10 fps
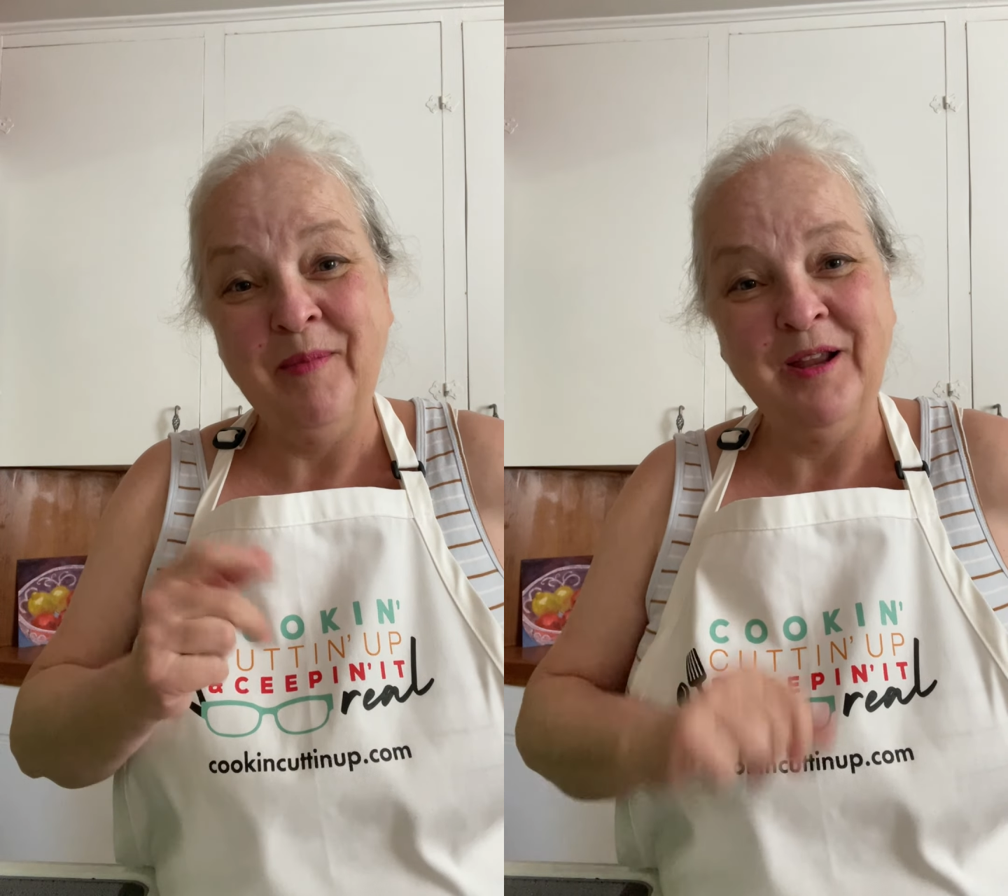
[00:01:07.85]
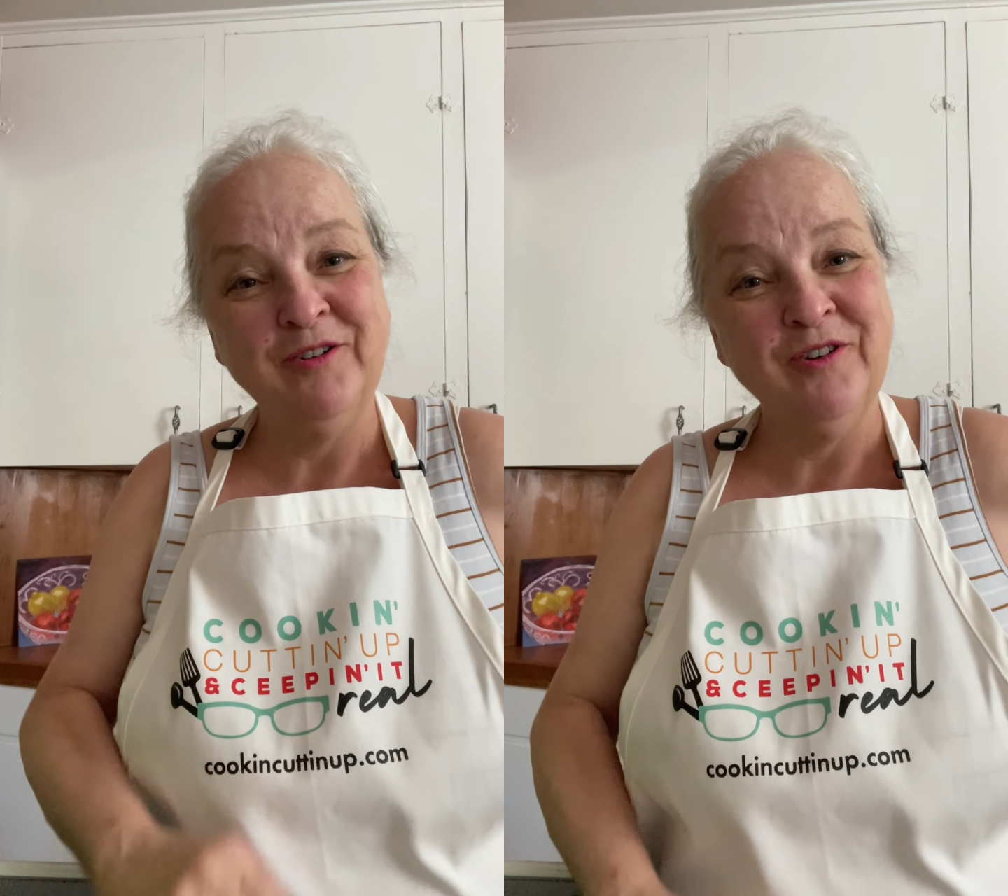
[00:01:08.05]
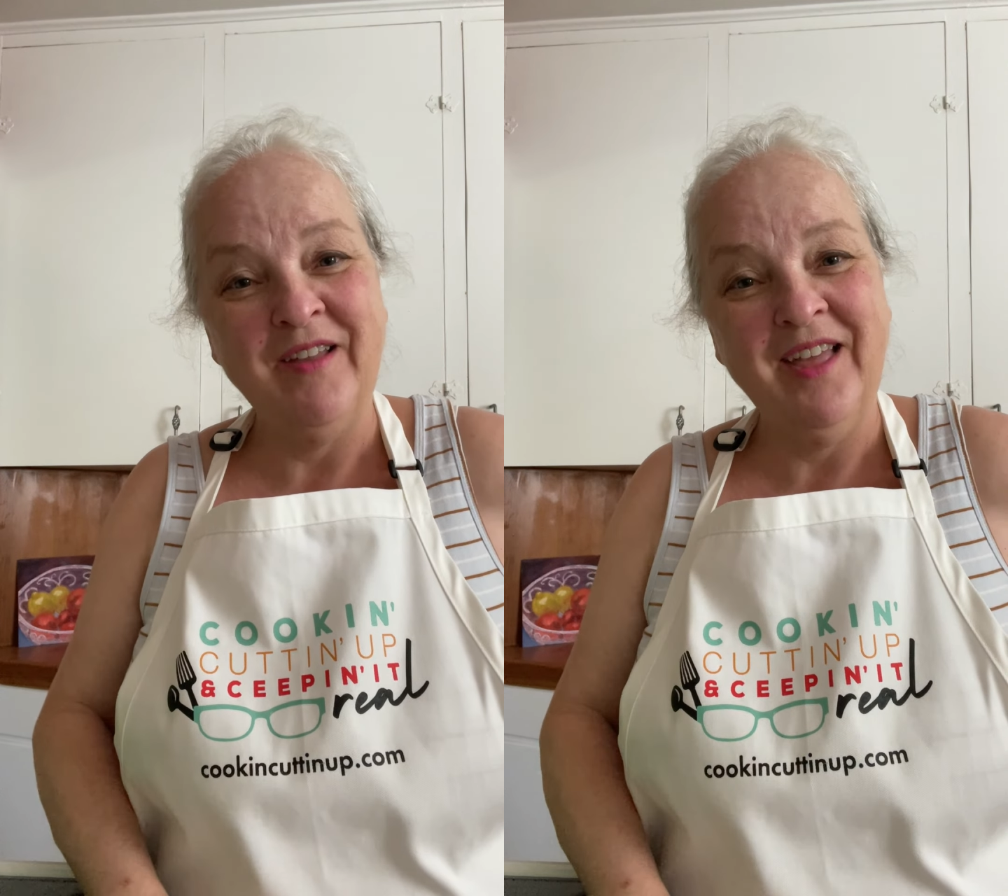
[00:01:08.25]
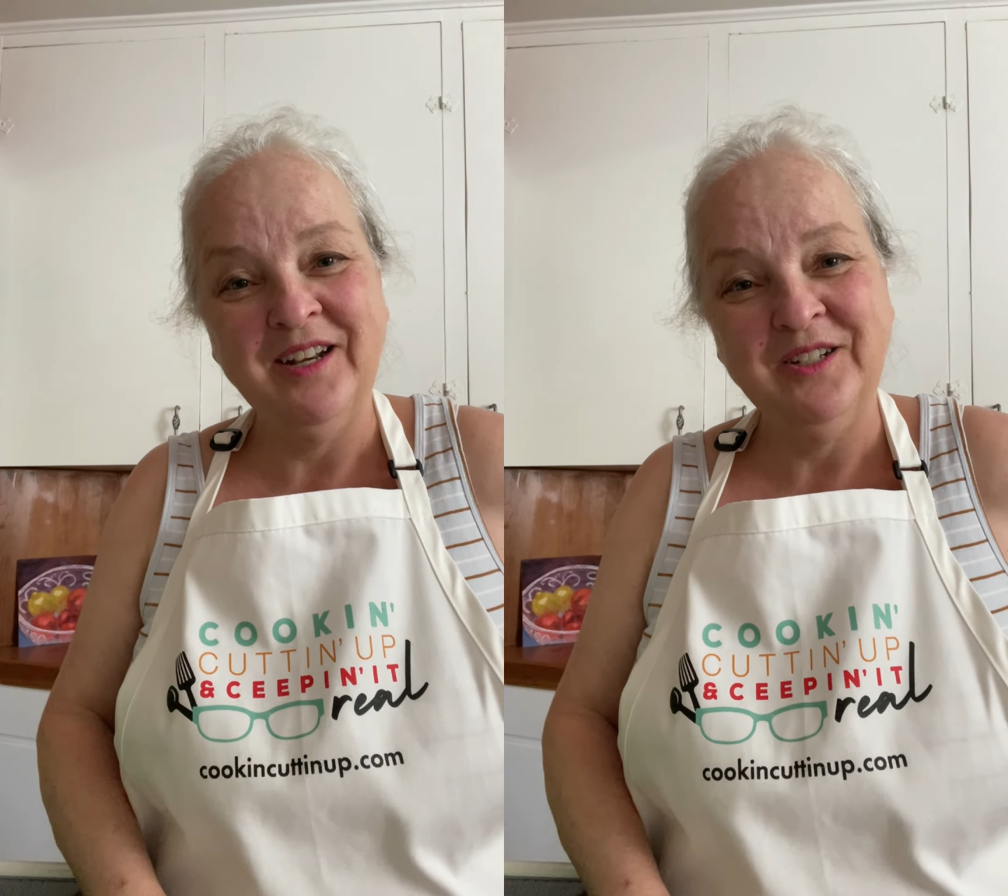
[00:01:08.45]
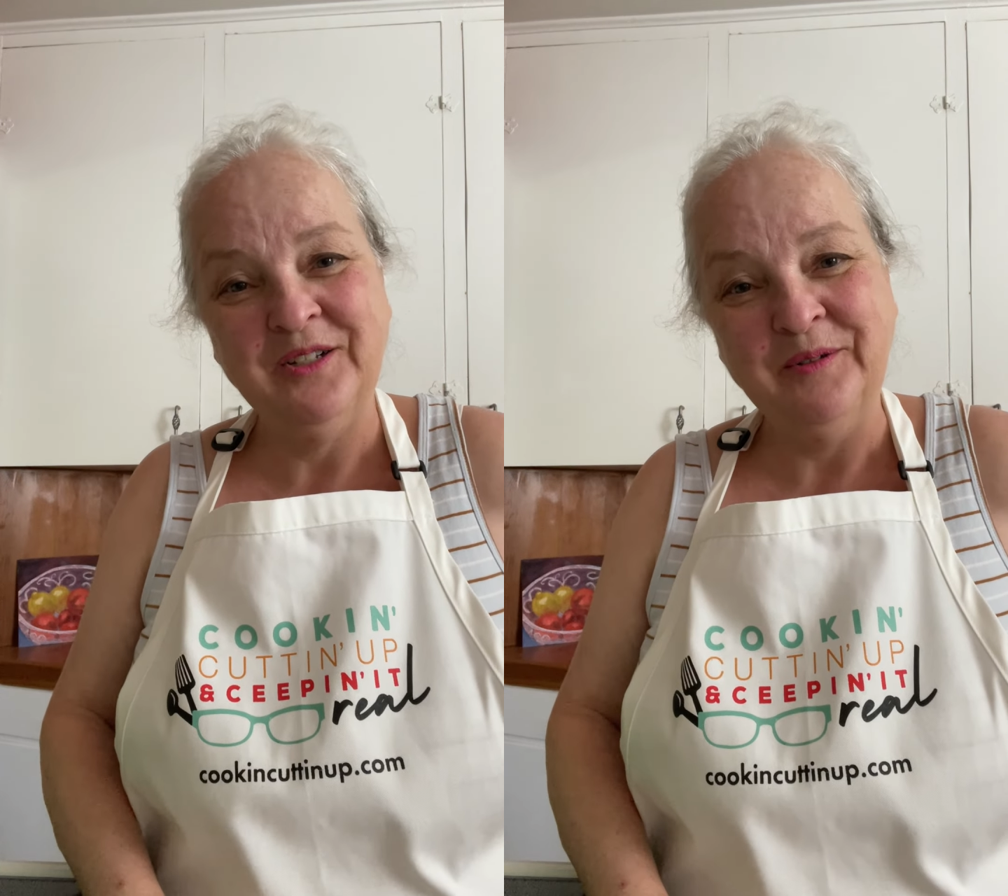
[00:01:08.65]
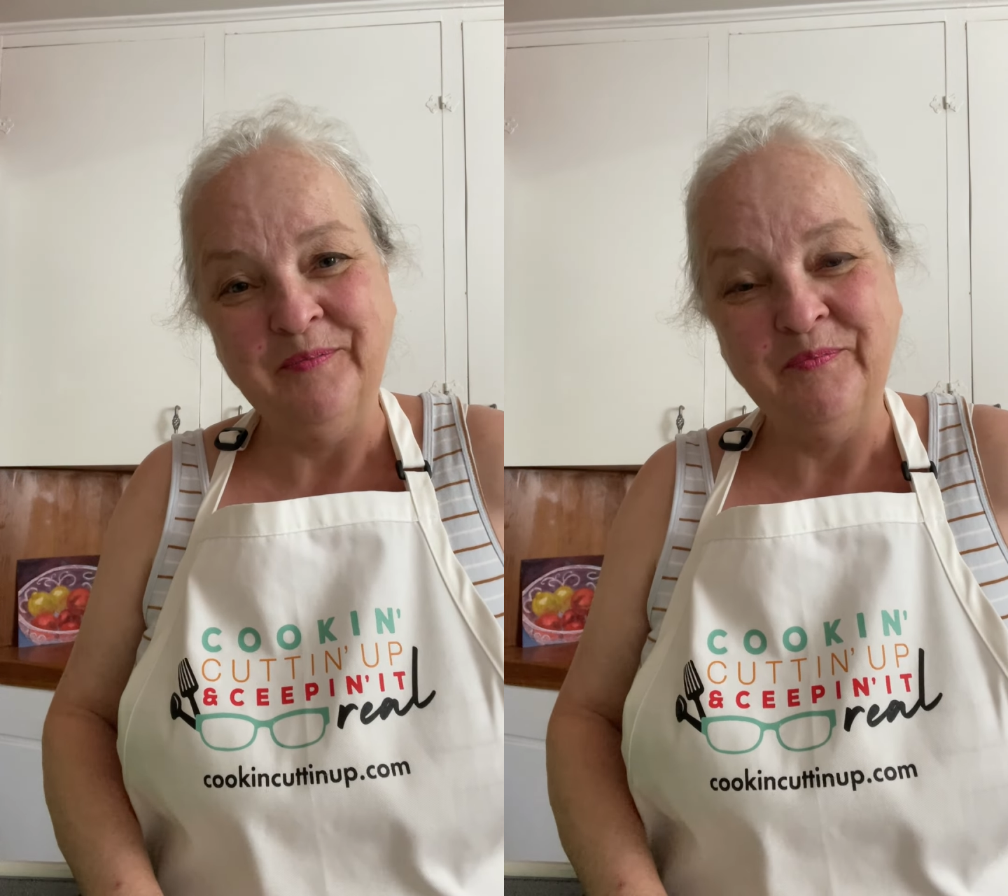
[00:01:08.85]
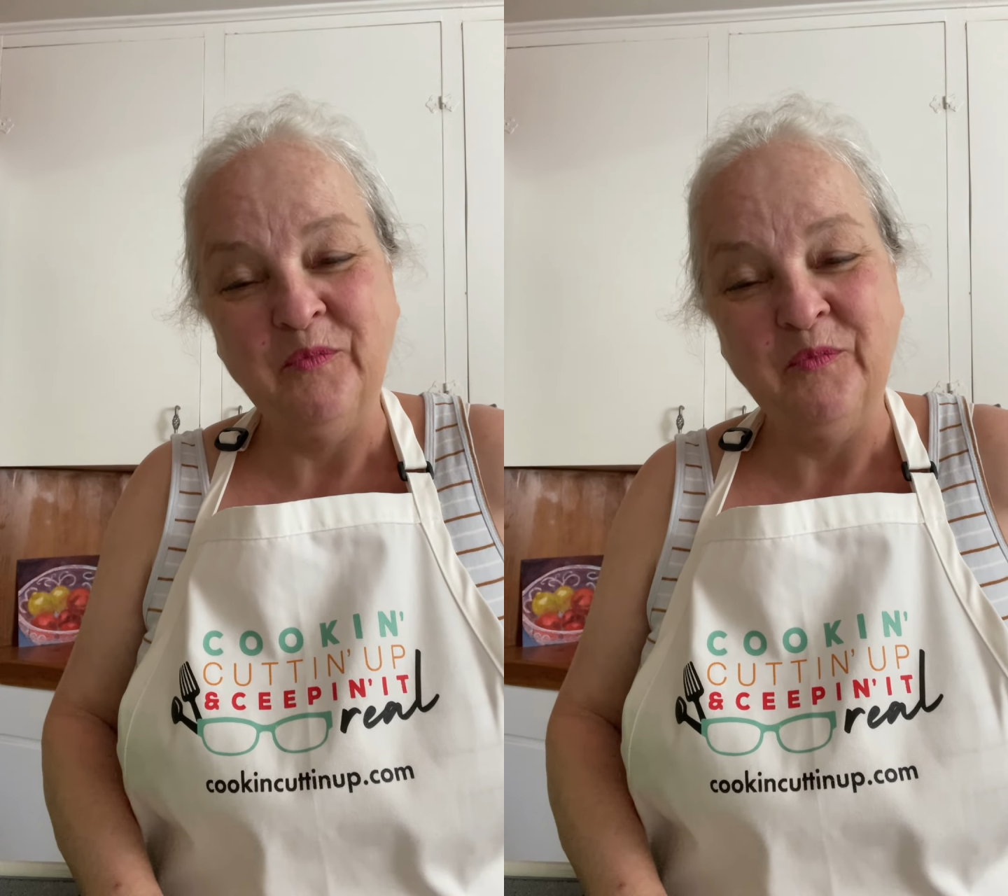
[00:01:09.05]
might try that too.